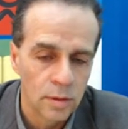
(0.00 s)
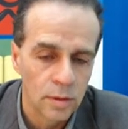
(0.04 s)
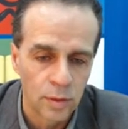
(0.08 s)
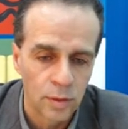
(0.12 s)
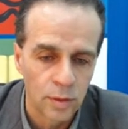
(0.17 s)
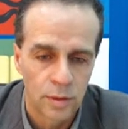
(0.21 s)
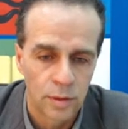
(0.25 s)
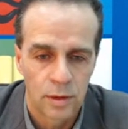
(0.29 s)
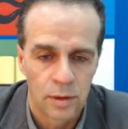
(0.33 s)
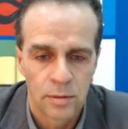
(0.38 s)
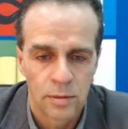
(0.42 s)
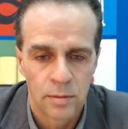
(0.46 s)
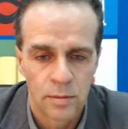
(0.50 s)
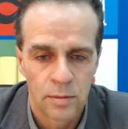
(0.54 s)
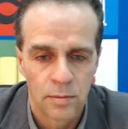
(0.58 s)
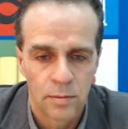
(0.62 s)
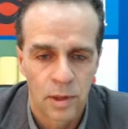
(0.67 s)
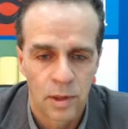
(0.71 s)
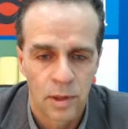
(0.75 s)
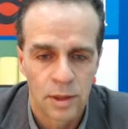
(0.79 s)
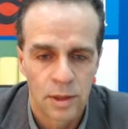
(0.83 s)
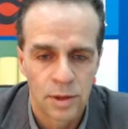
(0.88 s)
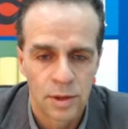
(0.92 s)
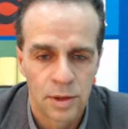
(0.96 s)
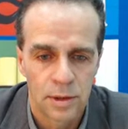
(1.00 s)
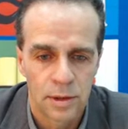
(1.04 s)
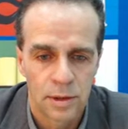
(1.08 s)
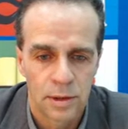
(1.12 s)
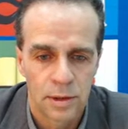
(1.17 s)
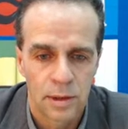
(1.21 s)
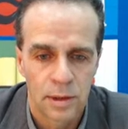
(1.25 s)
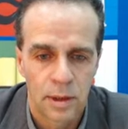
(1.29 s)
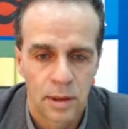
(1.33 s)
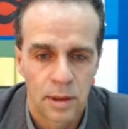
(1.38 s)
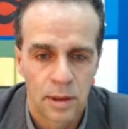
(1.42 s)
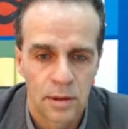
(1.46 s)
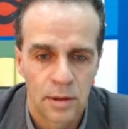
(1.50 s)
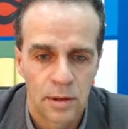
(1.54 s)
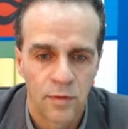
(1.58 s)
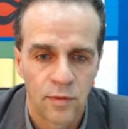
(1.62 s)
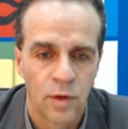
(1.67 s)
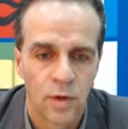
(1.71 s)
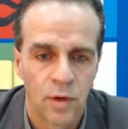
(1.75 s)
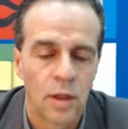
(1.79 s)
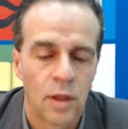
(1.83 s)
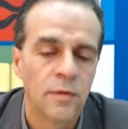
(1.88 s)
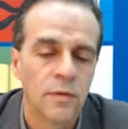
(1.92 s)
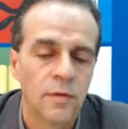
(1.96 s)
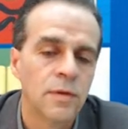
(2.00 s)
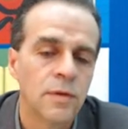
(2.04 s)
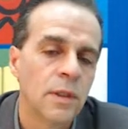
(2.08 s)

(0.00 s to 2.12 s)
or partially involved